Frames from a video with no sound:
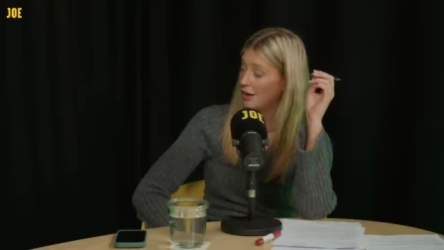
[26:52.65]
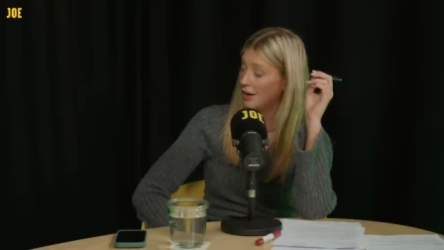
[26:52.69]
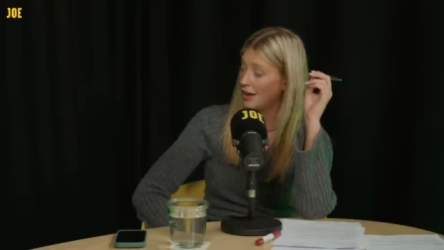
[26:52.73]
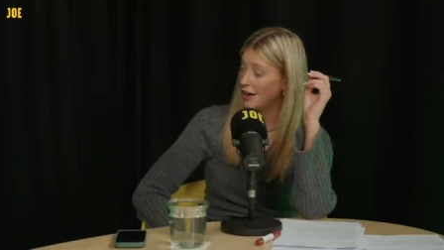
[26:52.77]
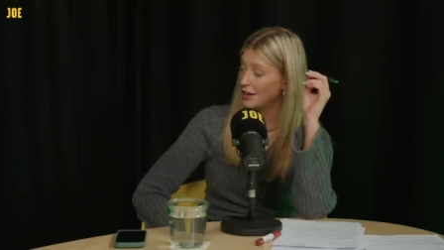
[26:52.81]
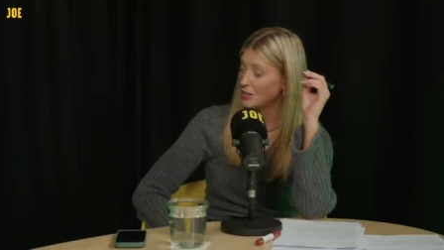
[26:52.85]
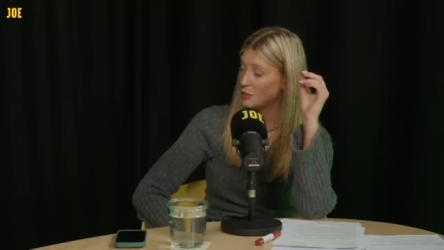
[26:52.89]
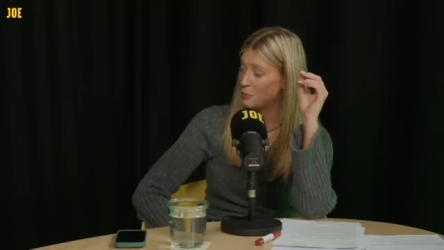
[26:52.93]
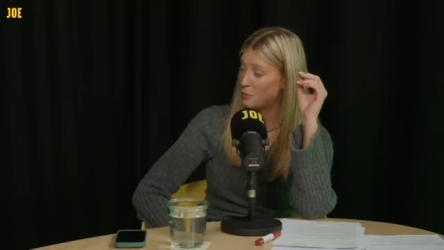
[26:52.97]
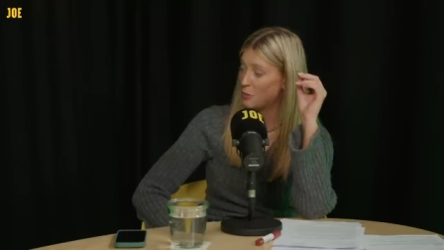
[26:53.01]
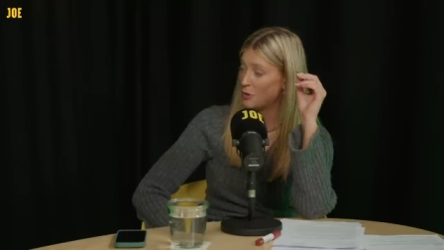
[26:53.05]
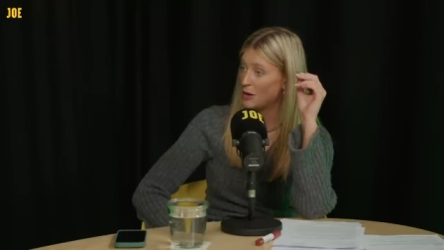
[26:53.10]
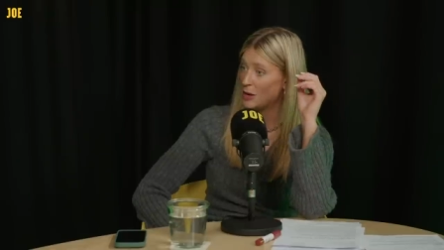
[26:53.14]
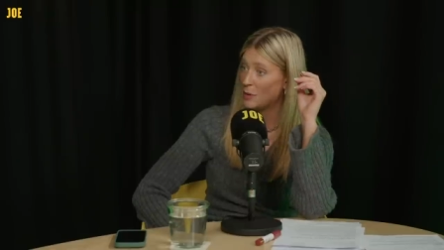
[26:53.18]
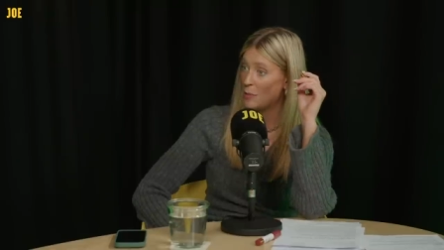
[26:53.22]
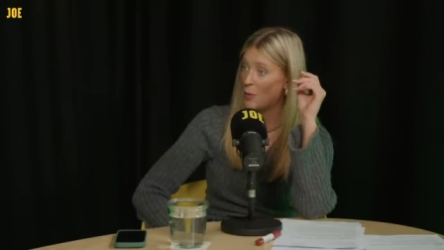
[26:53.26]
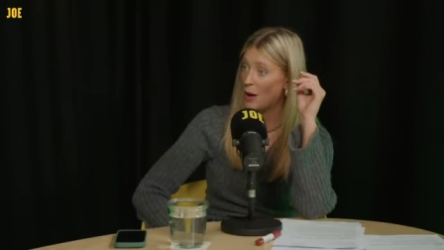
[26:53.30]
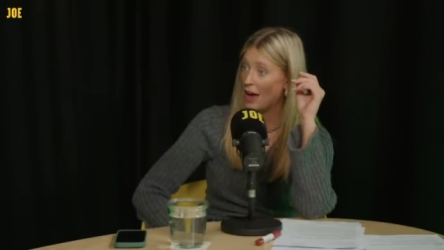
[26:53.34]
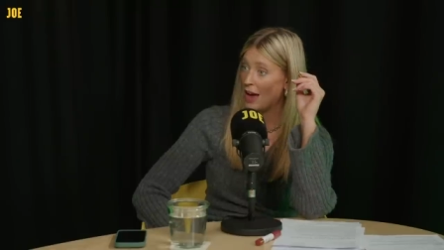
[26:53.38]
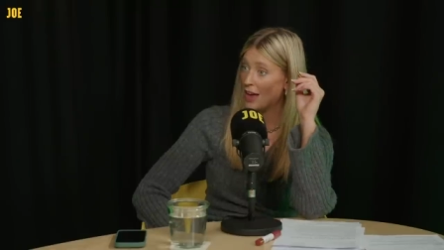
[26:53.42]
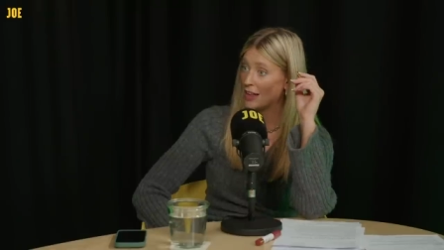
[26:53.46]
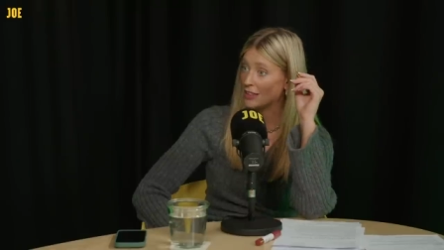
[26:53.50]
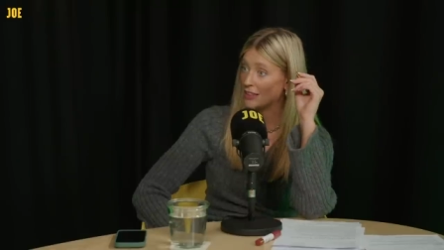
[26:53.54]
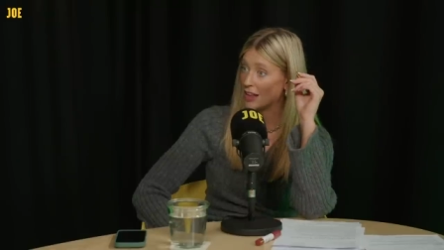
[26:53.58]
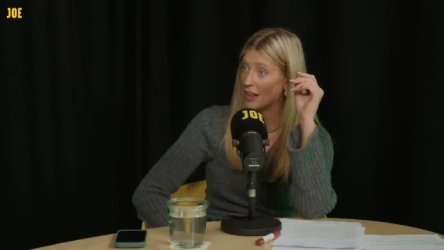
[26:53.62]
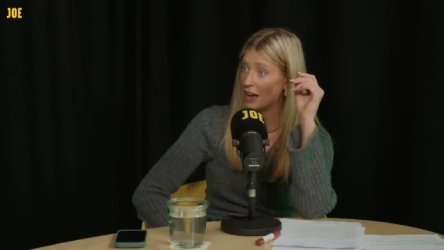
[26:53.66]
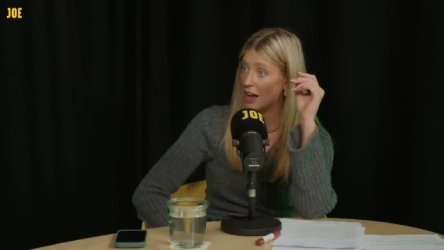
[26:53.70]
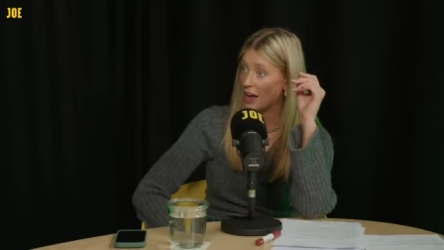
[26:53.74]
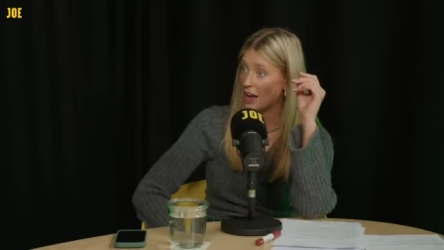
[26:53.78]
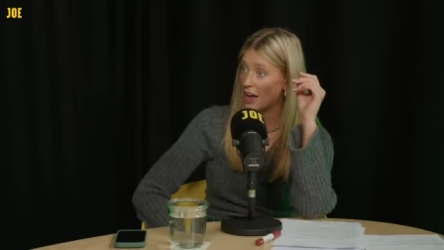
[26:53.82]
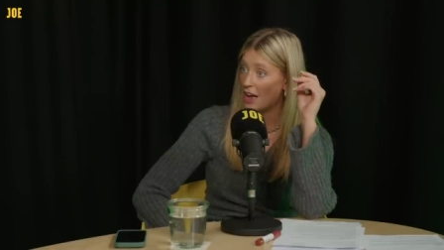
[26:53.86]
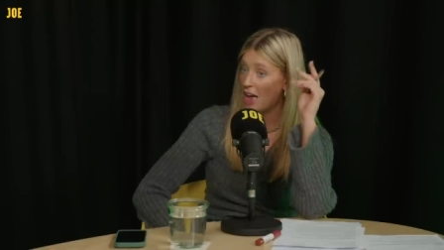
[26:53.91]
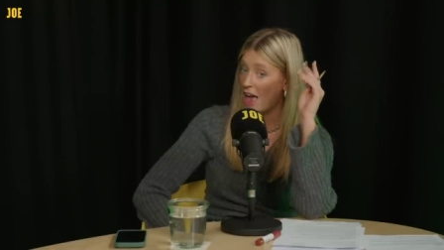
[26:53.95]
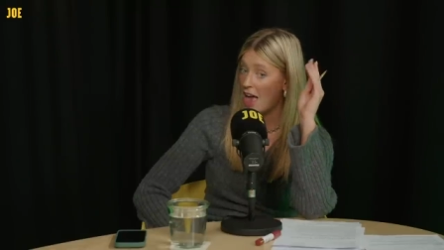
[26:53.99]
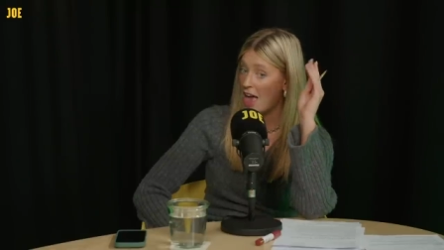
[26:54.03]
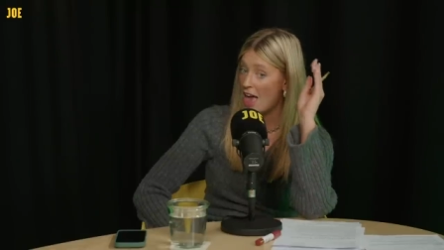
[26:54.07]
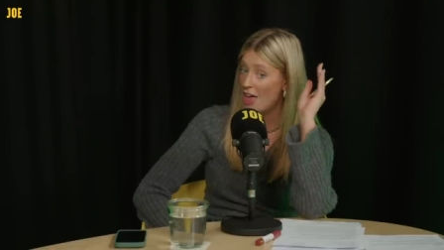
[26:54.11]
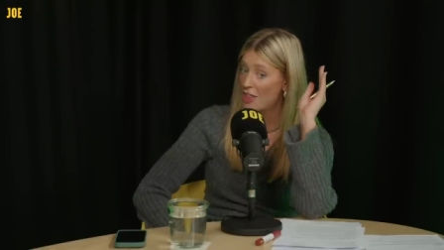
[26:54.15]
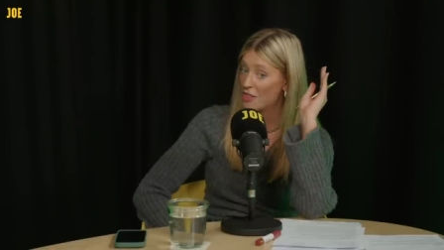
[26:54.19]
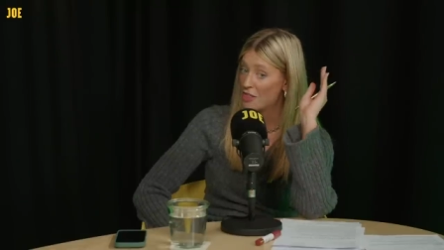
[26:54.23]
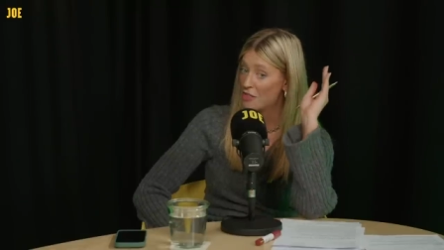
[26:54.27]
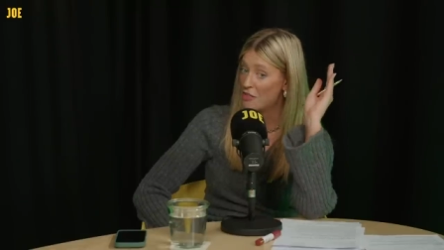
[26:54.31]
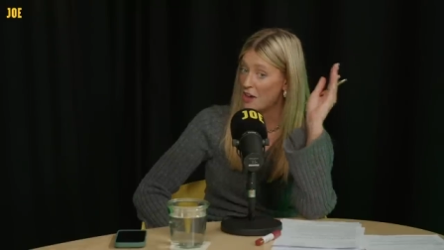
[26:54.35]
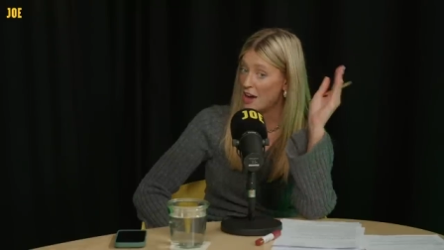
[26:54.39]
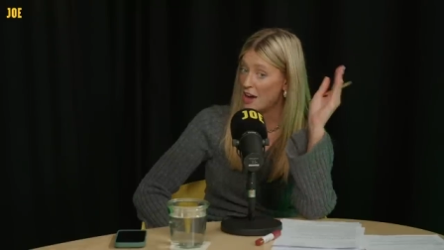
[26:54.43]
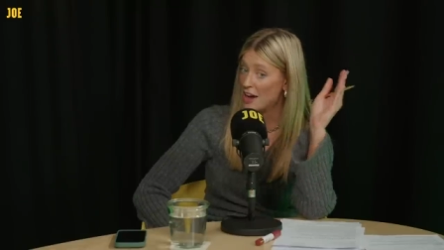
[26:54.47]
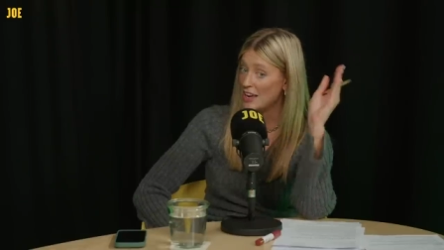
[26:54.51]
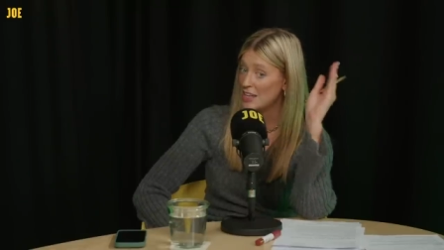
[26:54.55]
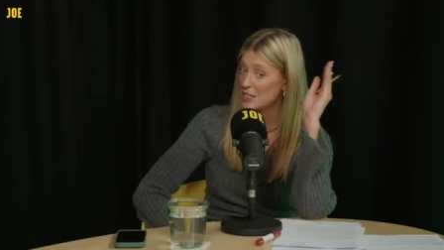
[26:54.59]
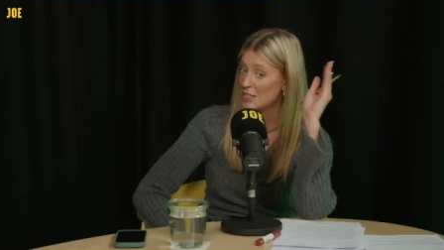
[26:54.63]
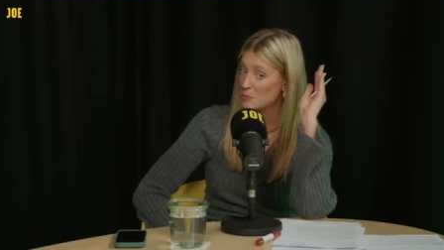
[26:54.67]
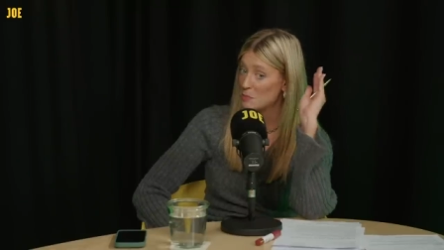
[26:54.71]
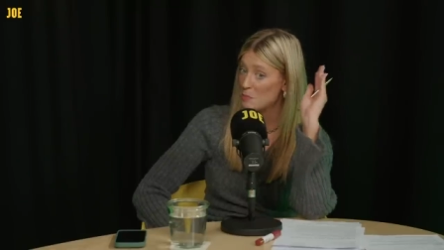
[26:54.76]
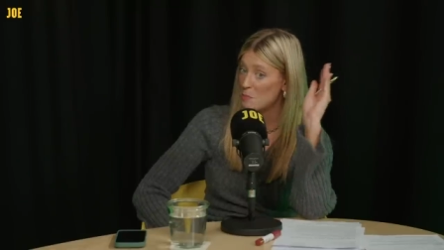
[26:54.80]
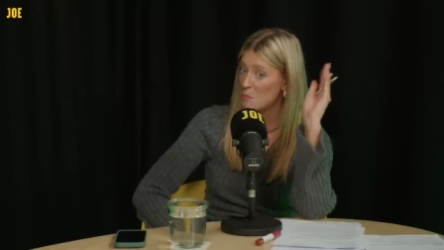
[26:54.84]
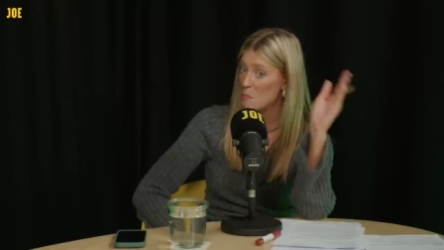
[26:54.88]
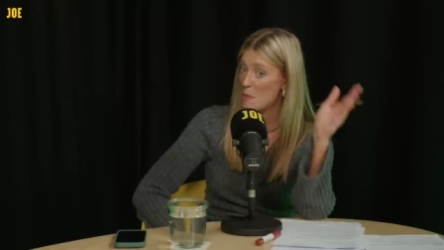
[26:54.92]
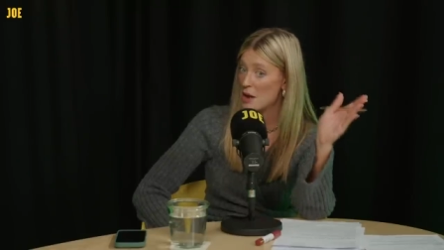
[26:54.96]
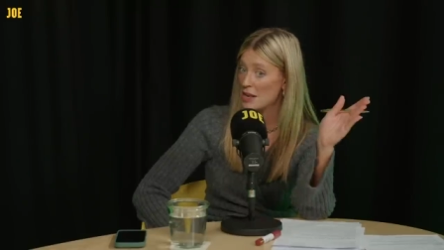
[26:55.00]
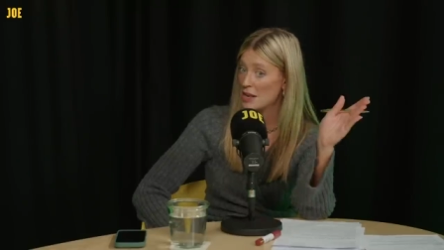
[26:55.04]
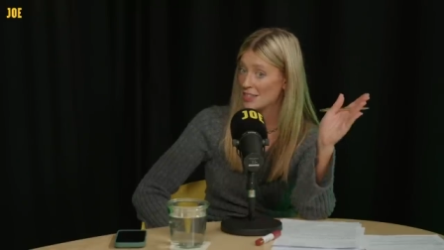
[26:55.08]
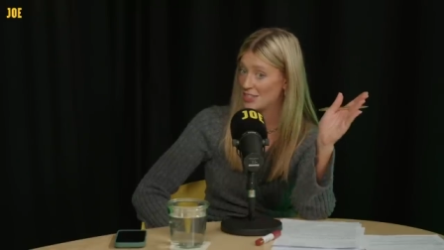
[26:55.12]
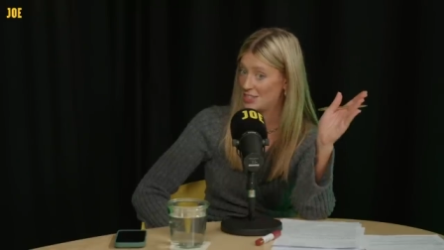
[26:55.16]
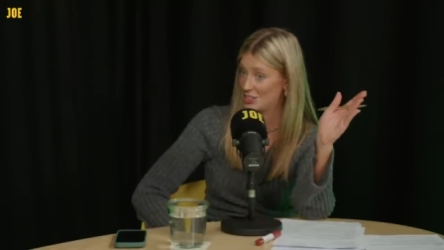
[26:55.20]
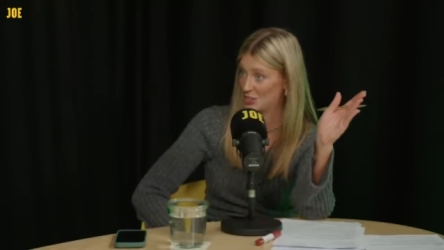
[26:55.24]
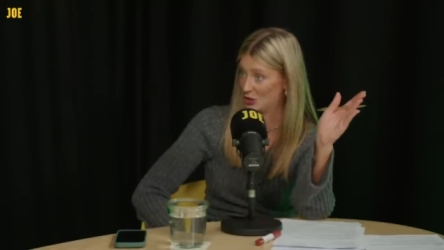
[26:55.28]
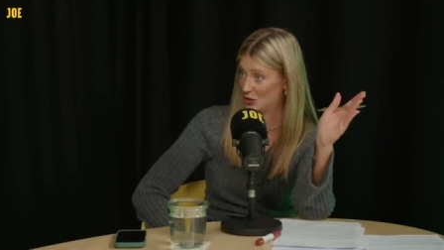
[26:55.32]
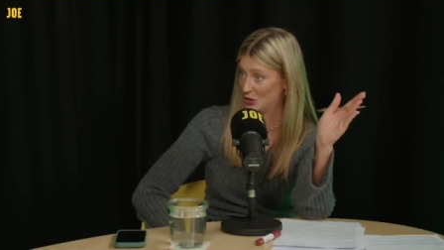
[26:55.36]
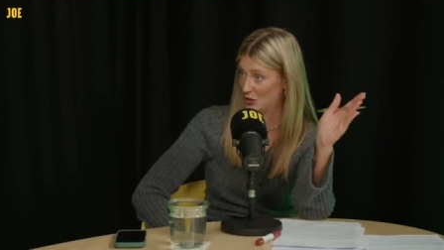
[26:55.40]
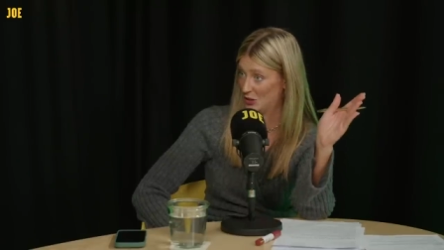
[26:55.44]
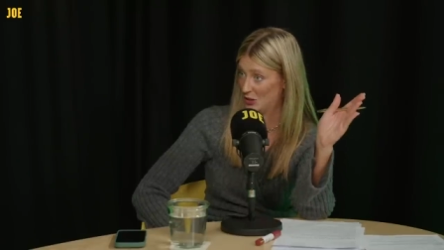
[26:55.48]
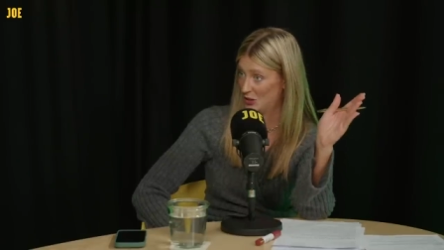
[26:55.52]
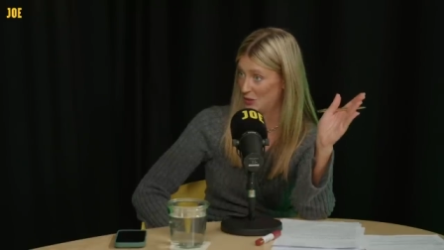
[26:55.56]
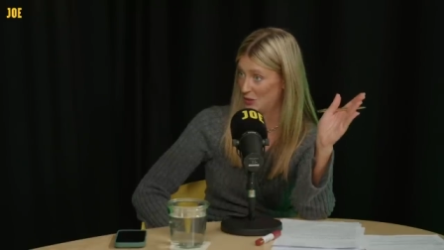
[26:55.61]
that's pretty bad, that. That is mental.